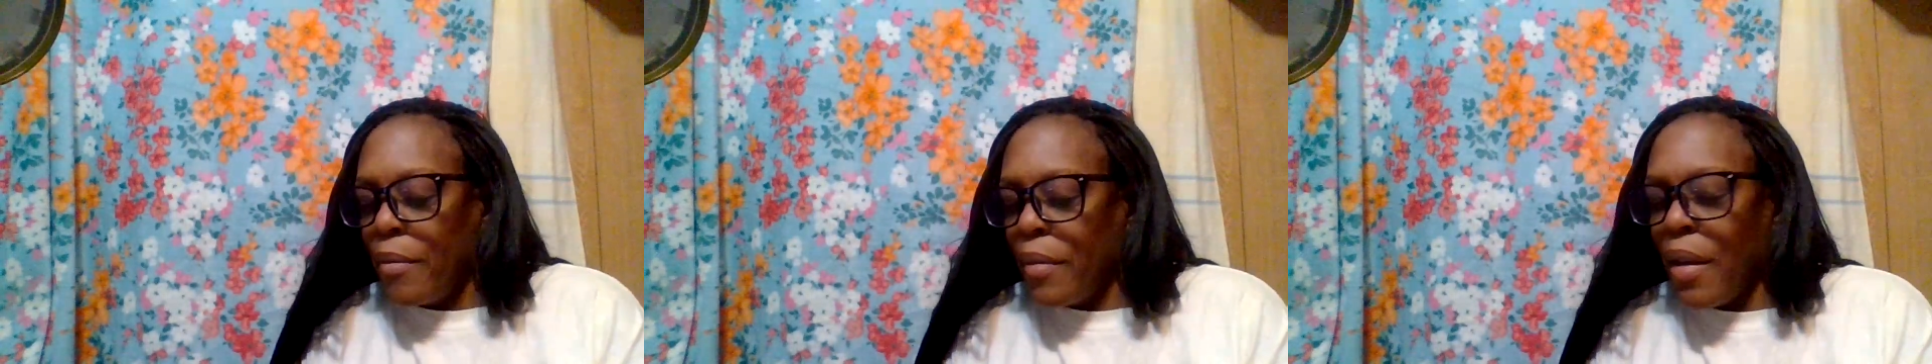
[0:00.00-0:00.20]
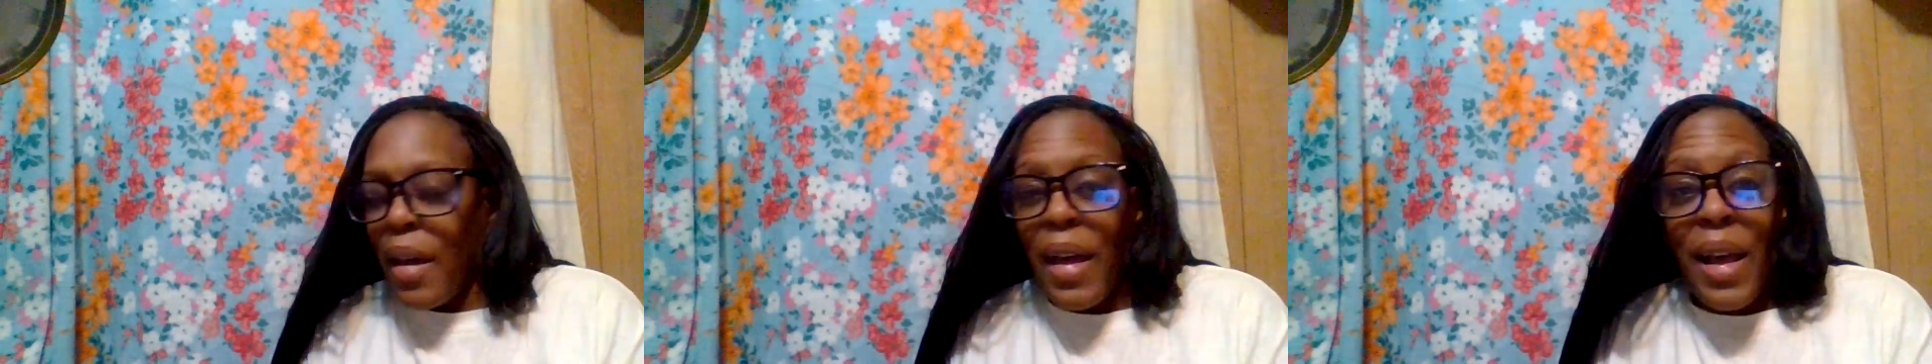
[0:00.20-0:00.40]

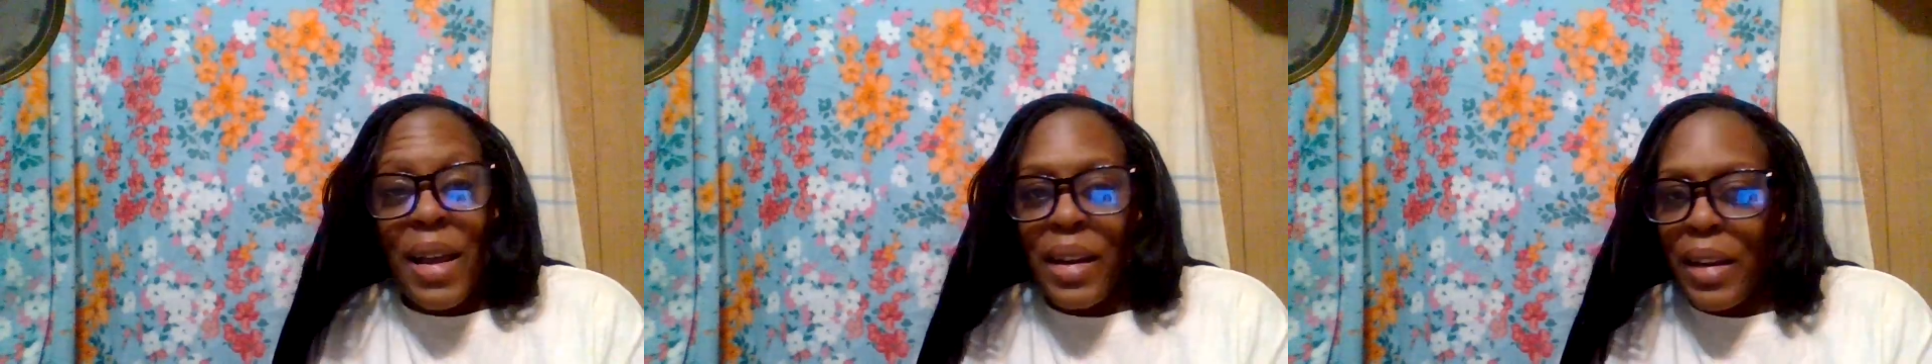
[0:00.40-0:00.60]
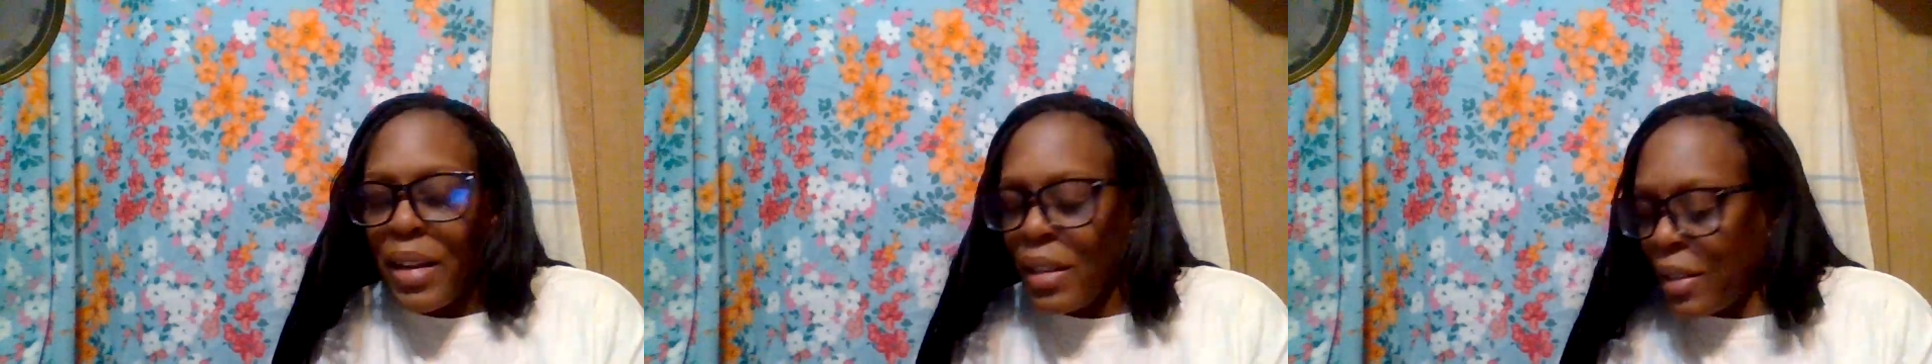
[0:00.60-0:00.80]
I had
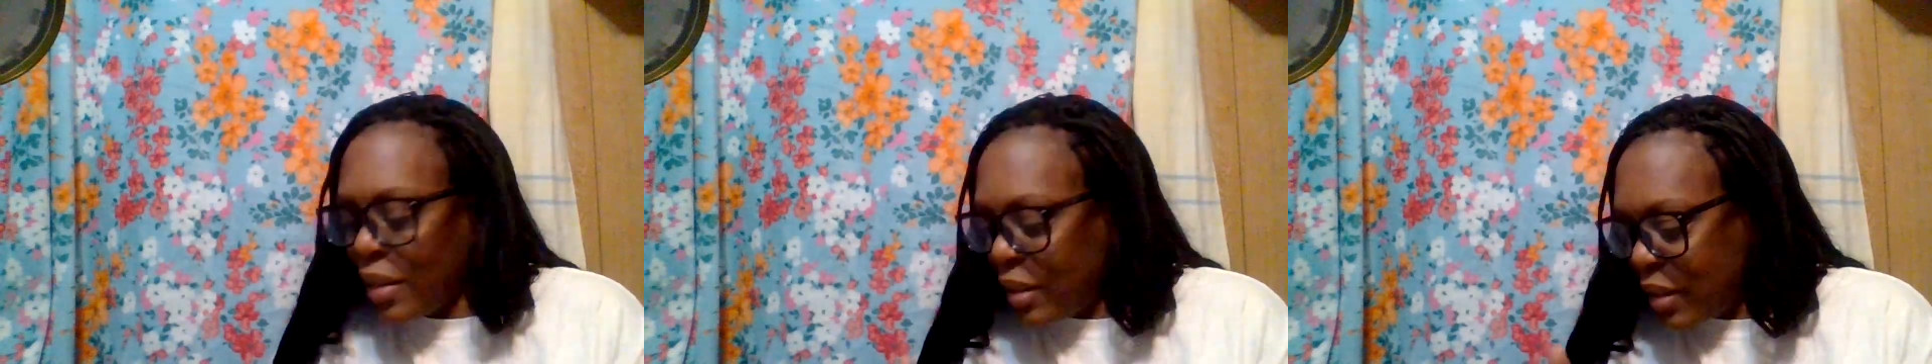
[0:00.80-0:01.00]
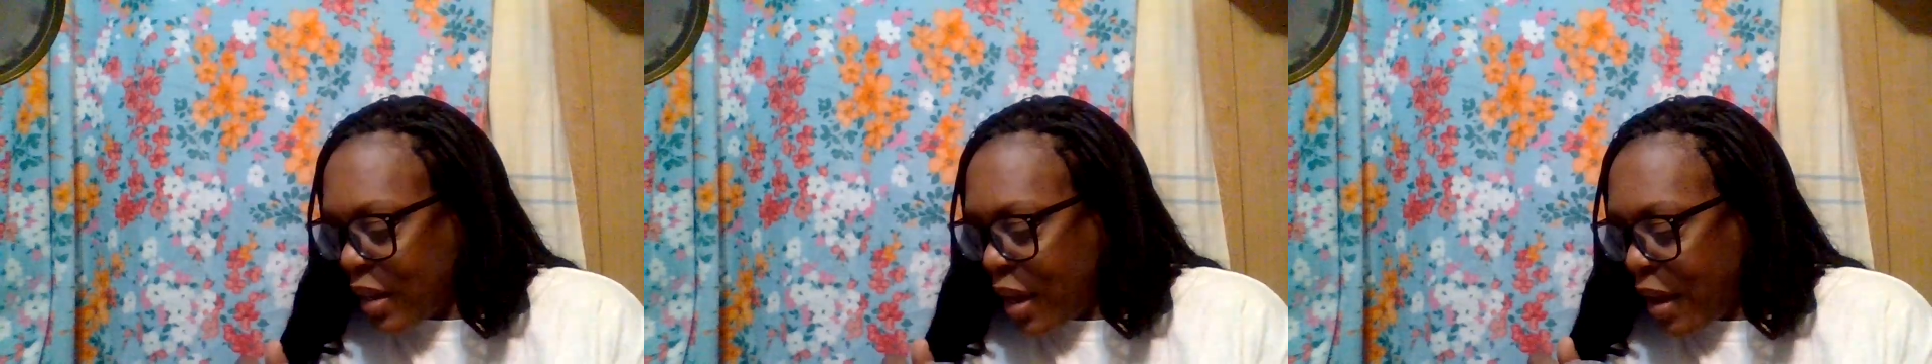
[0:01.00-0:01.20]
to get
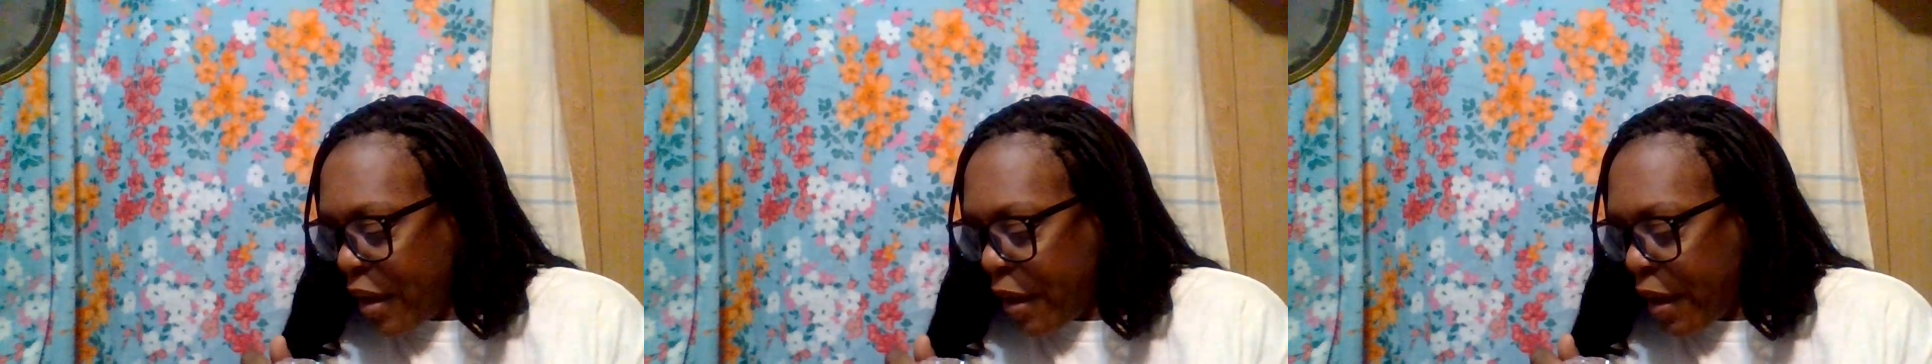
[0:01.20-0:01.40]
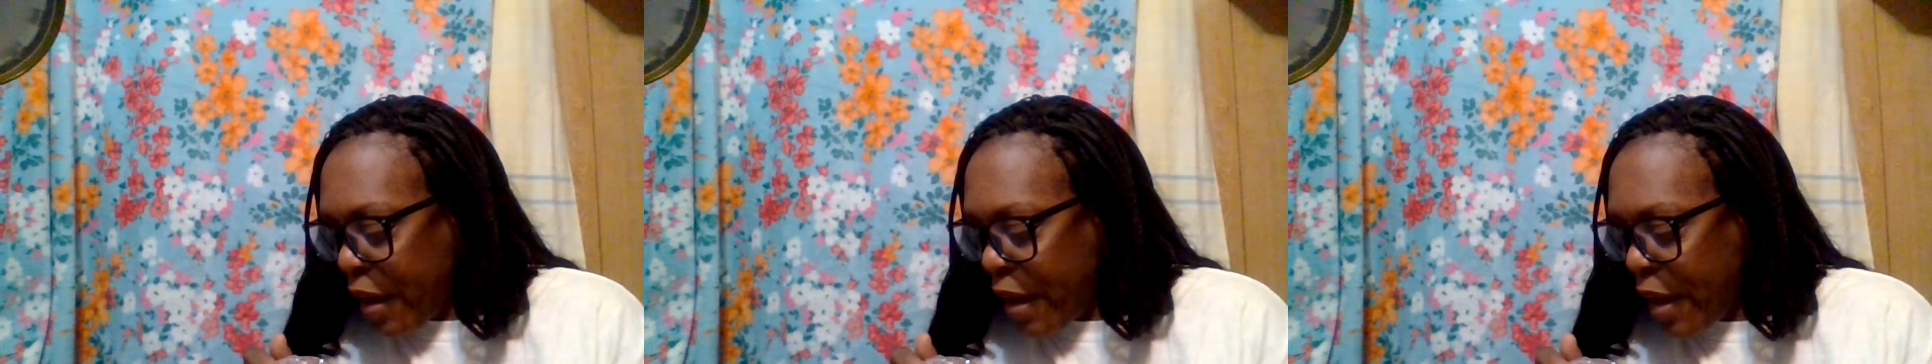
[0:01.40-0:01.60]
this
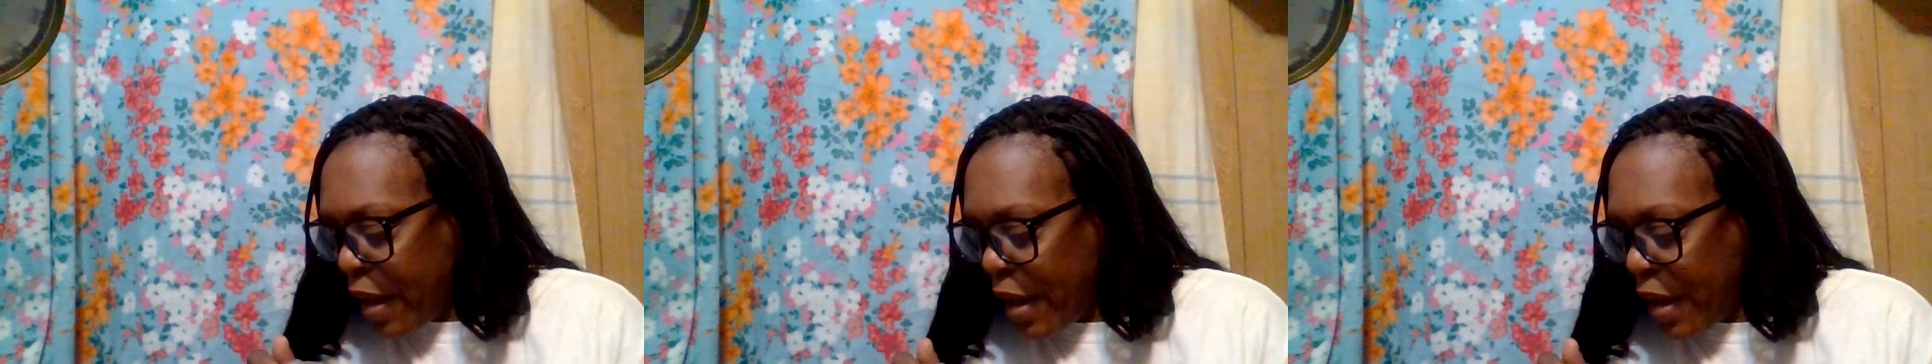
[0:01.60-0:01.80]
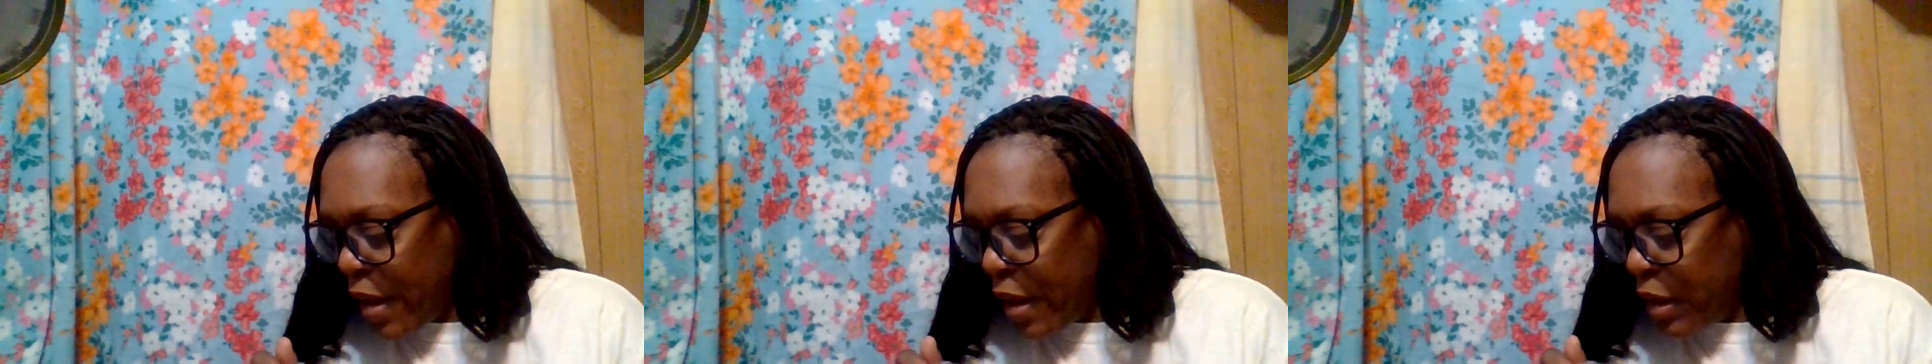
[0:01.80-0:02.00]
I
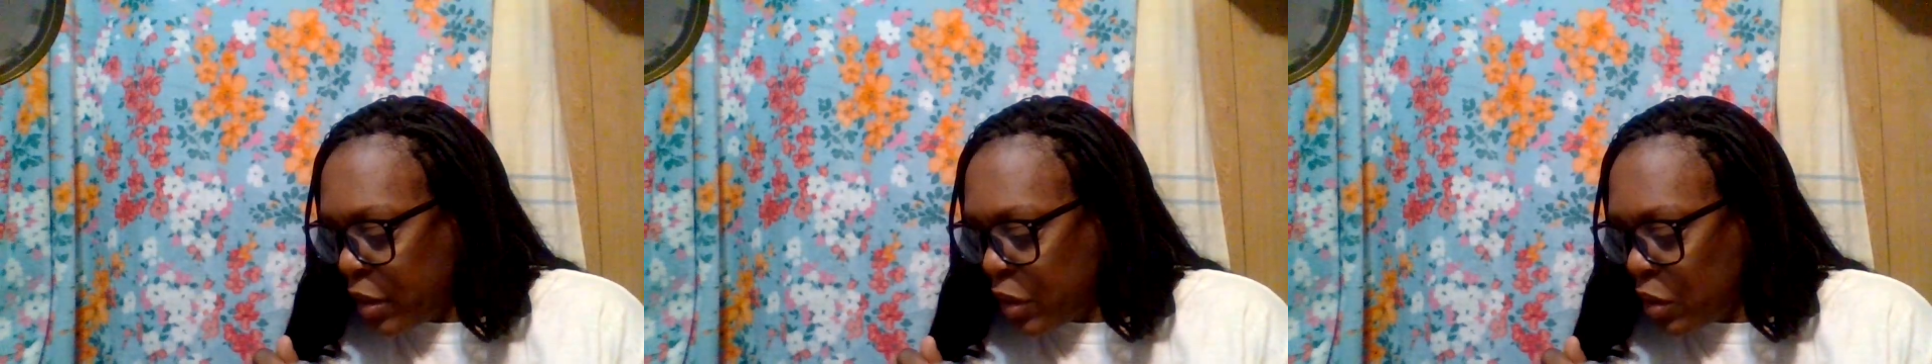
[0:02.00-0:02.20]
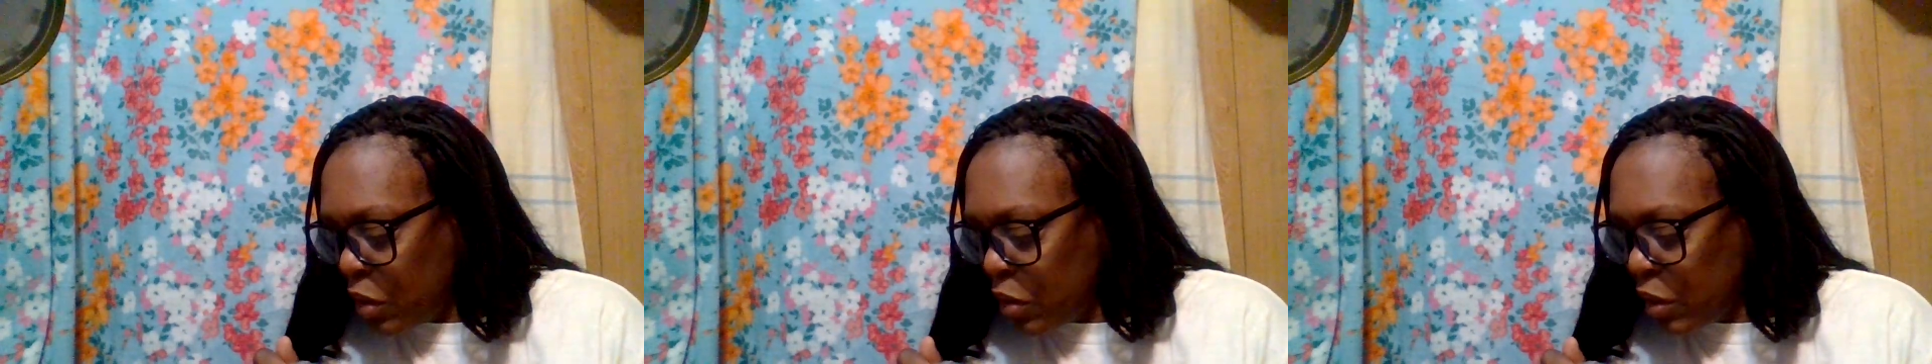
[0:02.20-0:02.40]
had to.